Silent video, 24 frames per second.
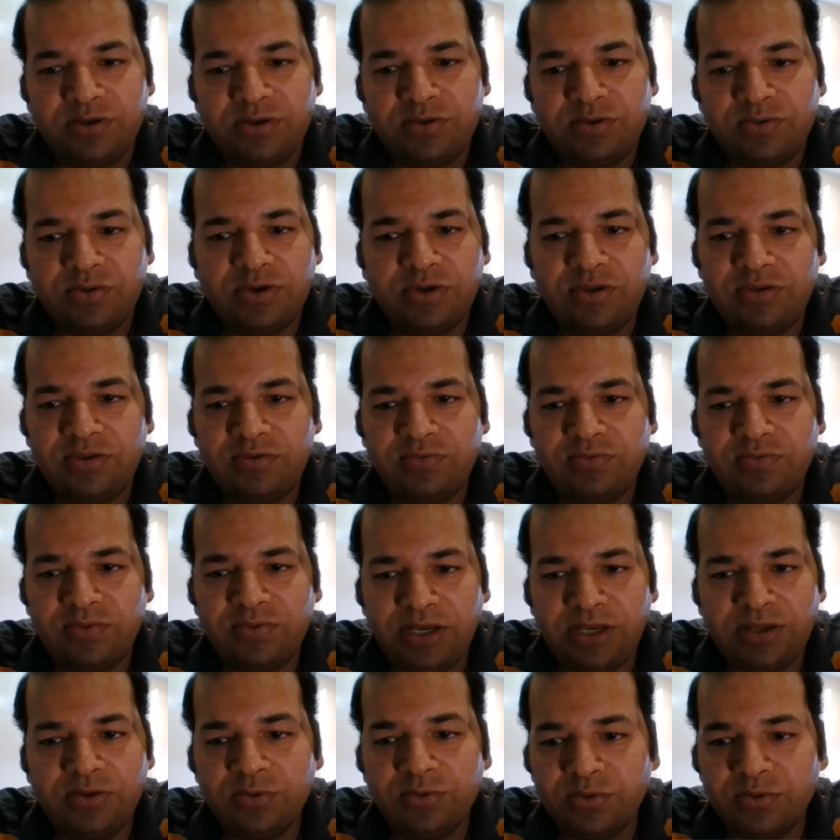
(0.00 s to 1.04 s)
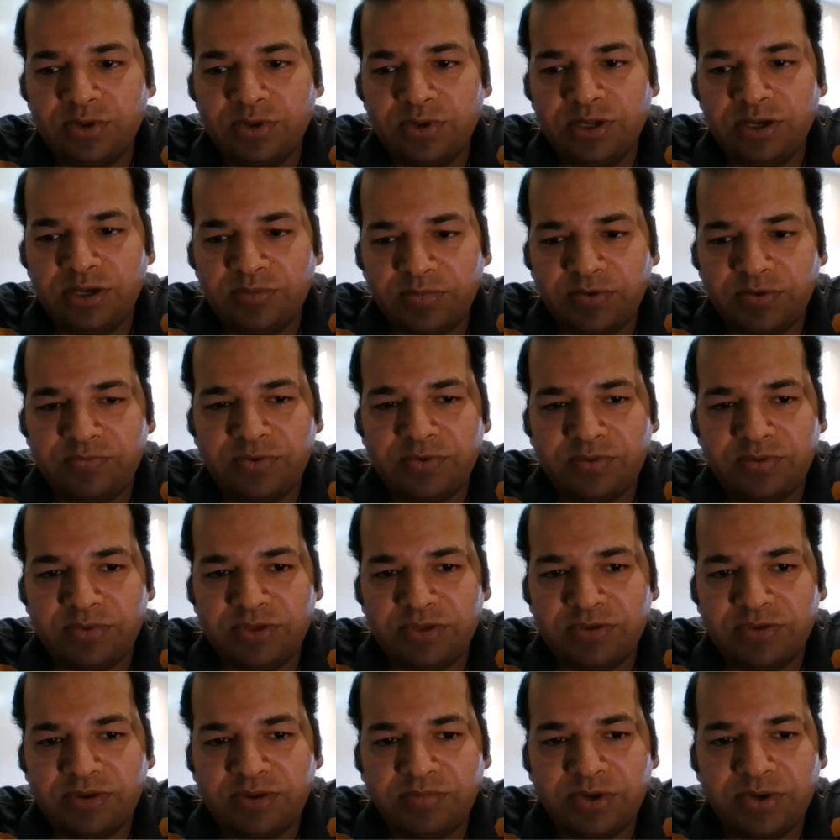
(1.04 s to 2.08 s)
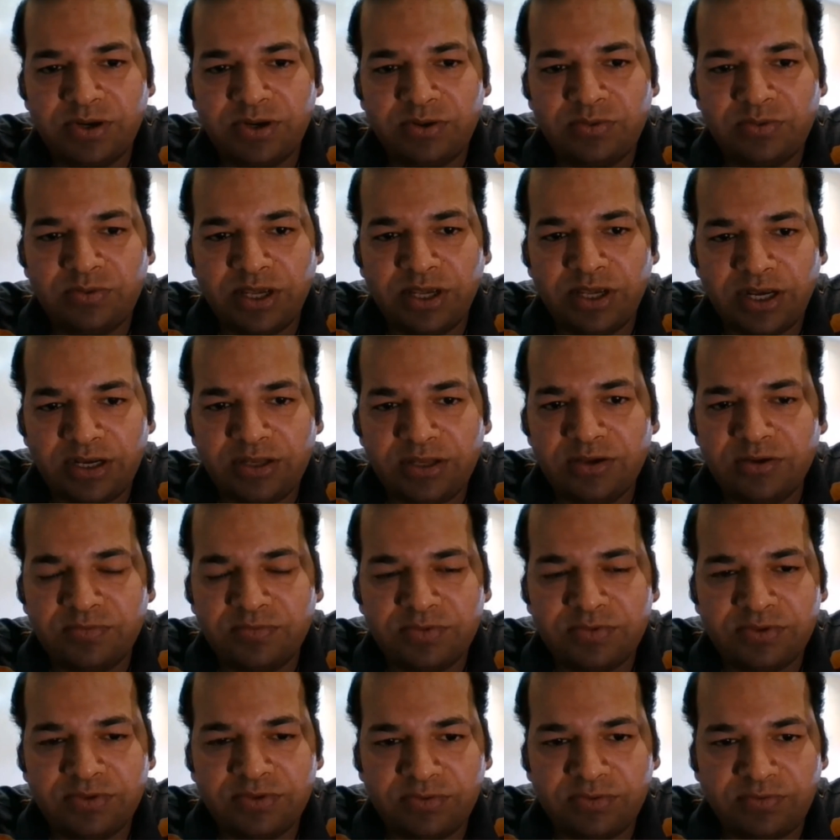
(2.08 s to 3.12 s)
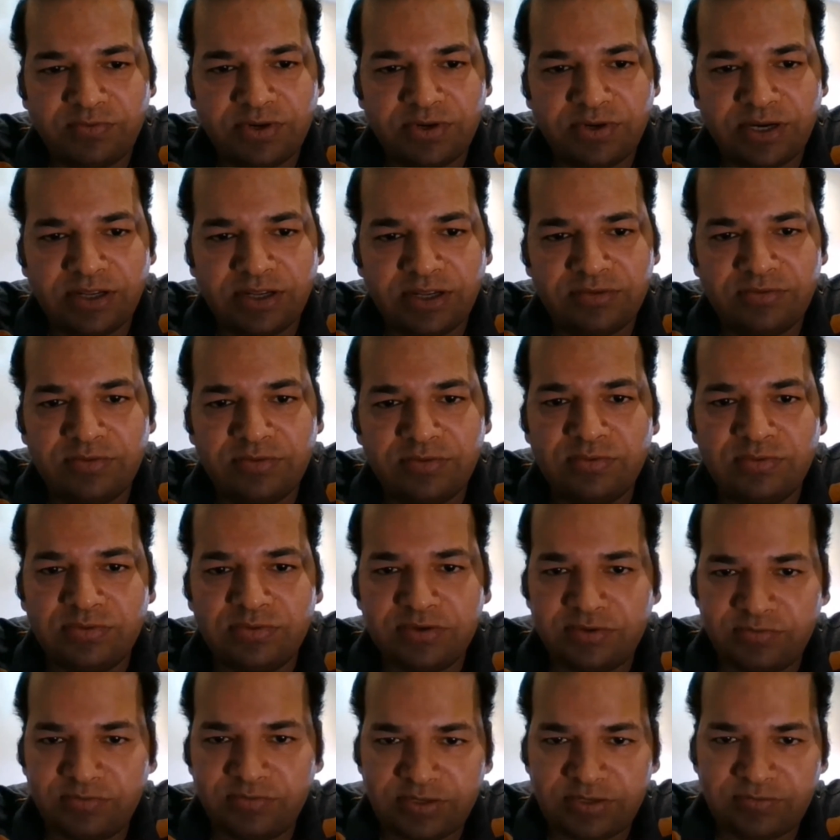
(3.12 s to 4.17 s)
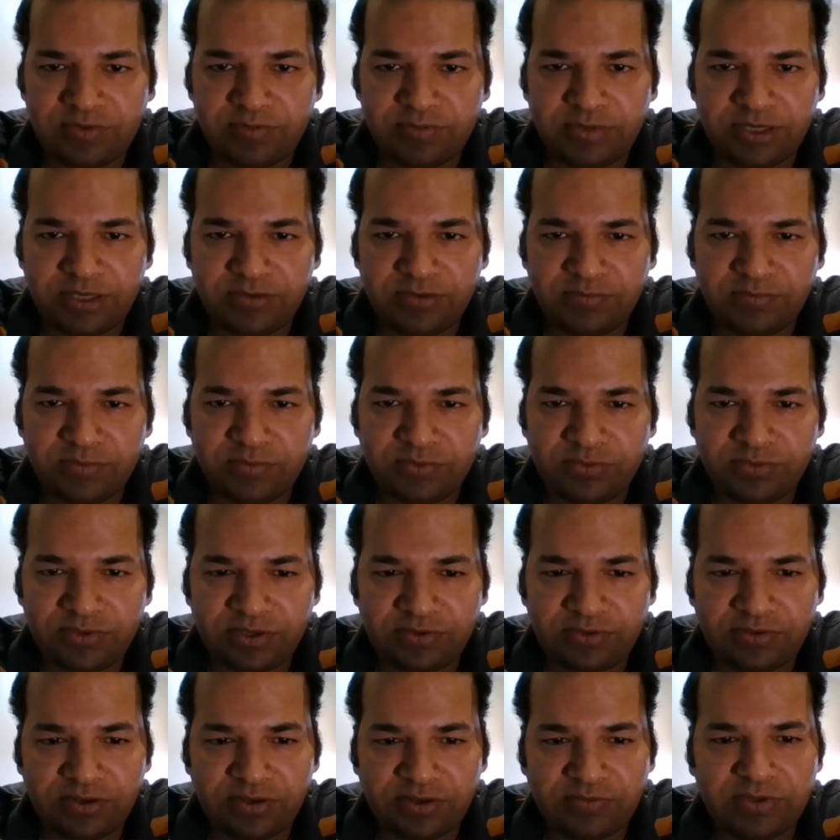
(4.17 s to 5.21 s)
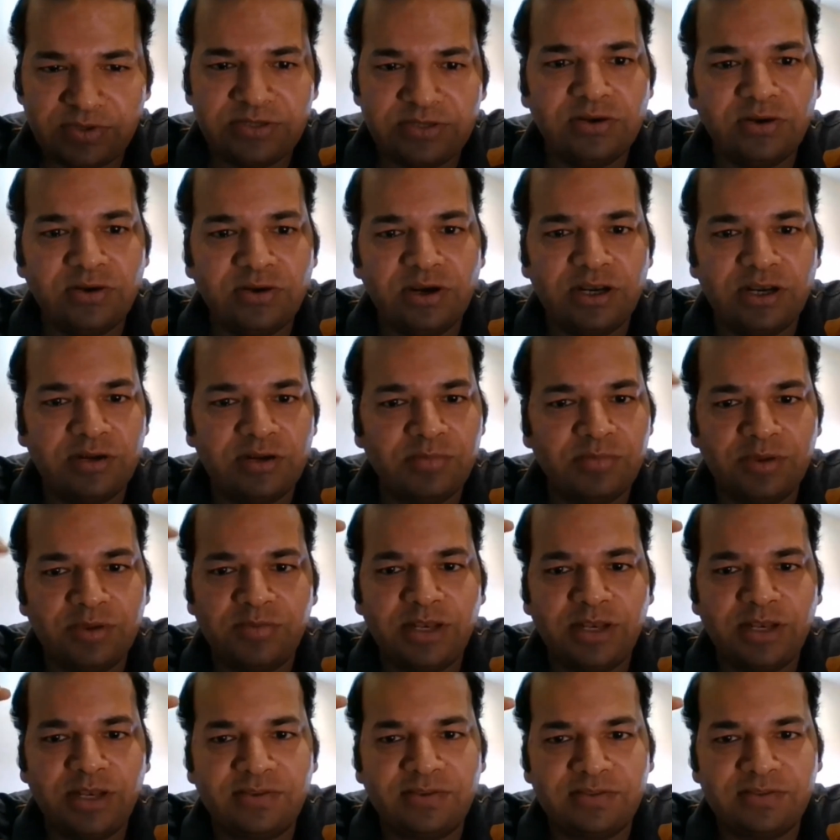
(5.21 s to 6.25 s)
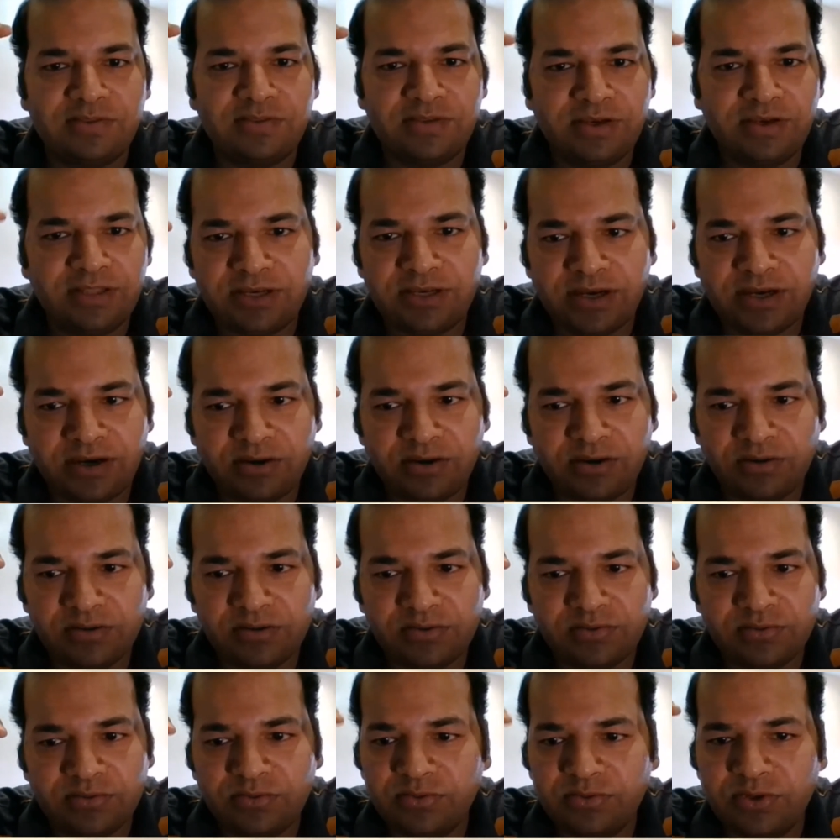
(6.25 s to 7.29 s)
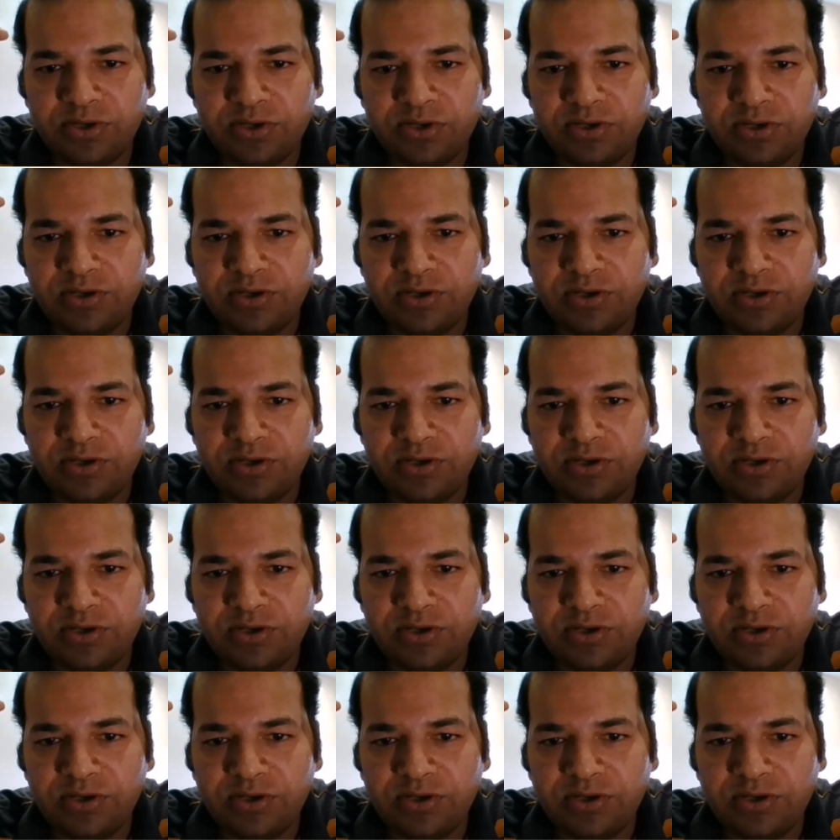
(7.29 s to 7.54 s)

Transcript: So it is very good in performance compared to any of the software execution, which will be, of course, in sequential order, maybe let's say 3 thread also,